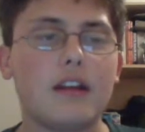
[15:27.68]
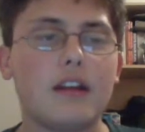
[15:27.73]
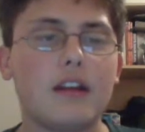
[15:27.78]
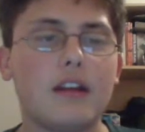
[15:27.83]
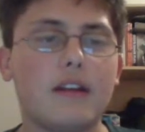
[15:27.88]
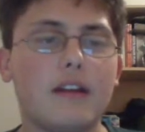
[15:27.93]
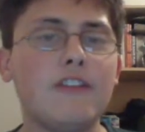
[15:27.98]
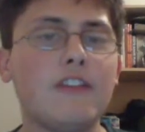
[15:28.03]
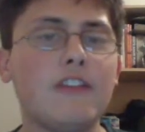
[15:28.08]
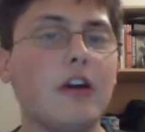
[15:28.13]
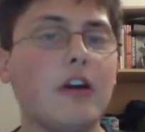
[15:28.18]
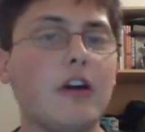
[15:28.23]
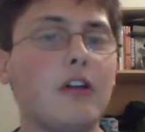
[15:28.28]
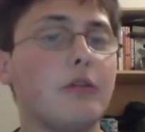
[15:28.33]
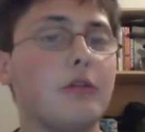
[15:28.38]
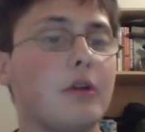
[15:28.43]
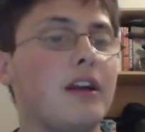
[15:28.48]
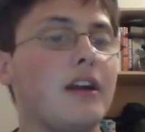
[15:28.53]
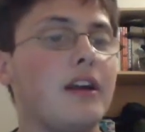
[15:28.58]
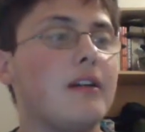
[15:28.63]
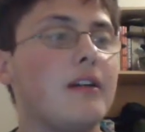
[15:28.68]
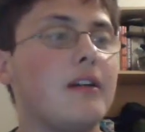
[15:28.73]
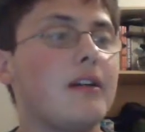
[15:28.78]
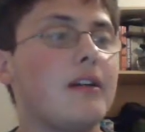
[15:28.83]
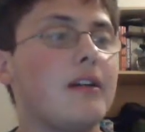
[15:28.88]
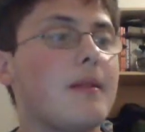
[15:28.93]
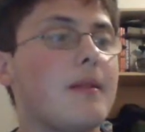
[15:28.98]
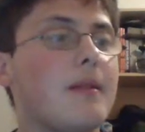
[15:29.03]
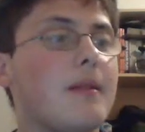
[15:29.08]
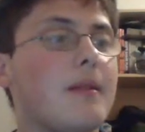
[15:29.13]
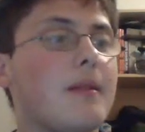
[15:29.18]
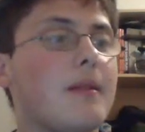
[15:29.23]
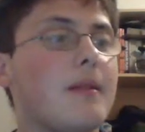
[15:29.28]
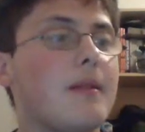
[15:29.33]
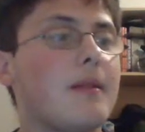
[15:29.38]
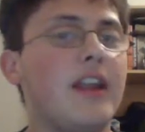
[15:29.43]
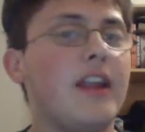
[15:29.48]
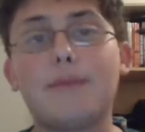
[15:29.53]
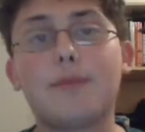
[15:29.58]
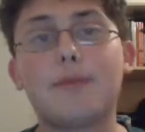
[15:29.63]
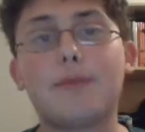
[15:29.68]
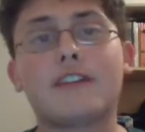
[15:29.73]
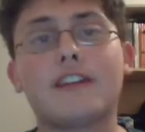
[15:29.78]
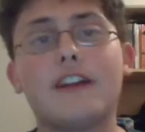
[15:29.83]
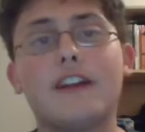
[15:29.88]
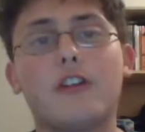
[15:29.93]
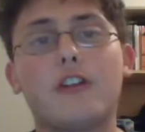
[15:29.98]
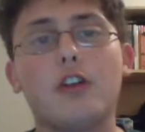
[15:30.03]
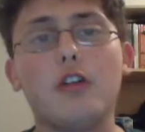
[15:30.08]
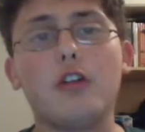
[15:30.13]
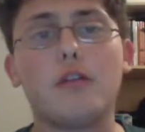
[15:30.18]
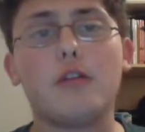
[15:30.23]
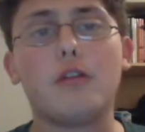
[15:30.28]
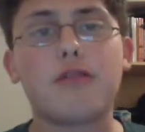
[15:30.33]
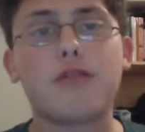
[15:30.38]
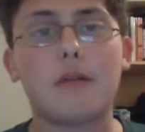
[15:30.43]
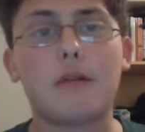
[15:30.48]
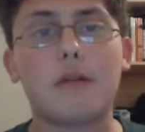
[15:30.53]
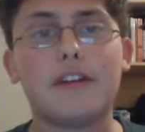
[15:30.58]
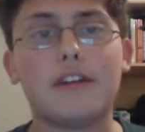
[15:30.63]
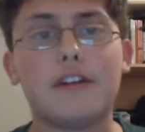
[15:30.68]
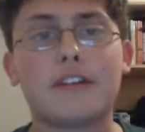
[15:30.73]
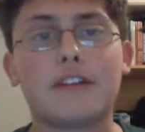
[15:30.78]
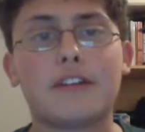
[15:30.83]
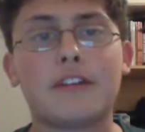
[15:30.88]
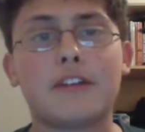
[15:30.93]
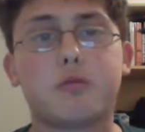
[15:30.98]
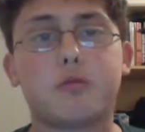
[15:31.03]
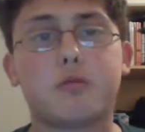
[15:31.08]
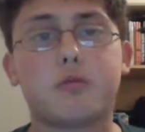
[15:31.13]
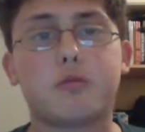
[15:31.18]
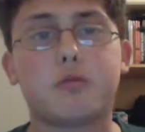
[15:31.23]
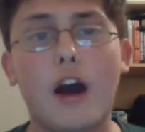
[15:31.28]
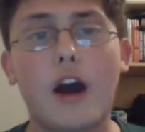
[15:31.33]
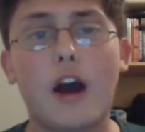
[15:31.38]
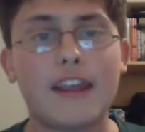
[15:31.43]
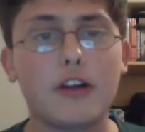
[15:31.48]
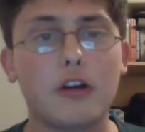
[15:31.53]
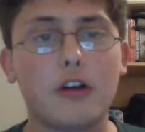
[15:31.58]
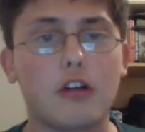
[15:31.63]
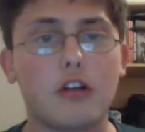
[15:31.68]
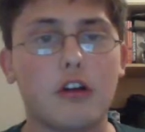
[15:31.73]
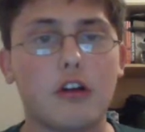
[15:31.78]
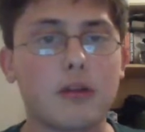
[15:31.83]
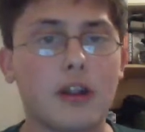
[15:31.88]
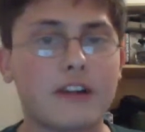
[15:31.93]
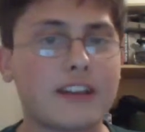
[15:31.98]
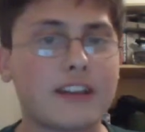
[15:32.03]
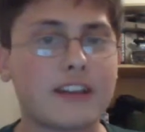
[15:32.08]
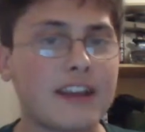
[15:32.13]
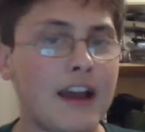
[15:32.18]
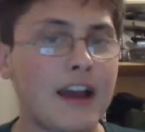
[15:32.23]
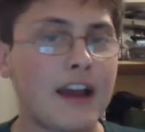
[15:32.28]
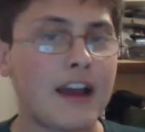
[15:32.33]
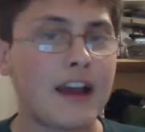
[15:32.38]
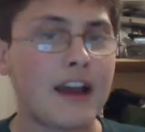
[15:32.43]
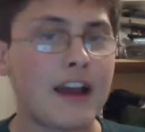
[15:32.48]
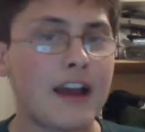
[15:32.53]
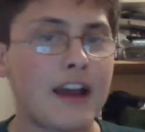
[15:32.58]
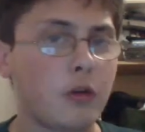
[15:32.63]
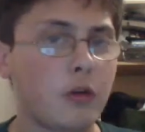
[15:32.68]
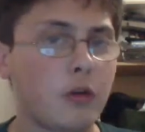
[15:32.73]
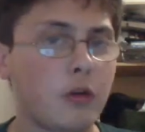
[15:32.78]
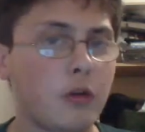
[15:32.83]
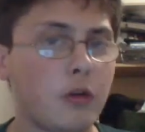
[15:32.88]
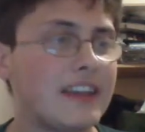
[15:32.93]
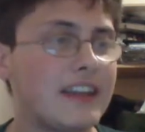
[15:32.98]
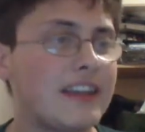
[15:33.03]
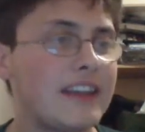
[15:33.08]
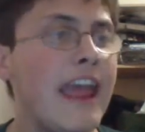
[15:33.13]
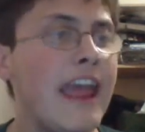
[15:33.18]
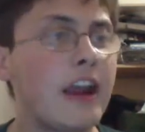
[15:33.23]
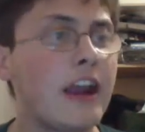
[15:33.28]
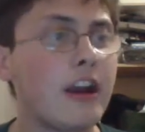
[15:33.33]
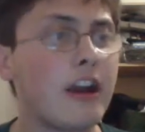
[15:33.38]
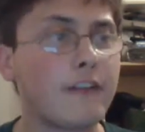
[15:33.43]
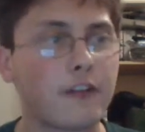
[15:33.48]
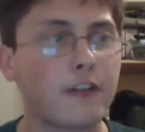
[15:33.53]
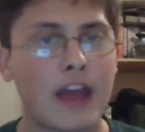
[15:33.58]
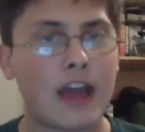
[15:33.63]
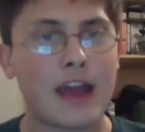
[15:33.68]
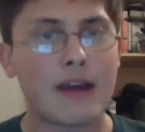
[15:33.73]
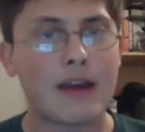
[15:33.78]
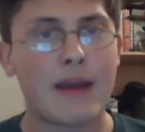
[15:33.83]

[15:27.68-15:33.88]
even though 90% of Google probably doesn't want a Google Plus account, or even care for that